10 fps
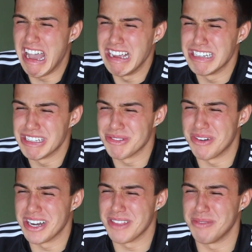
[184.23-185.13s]

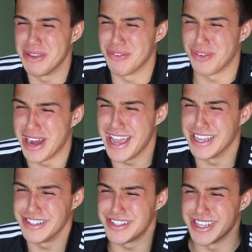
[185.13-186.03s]

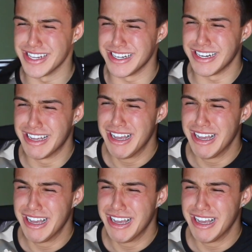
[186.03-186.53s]
I just wanted to be rich. And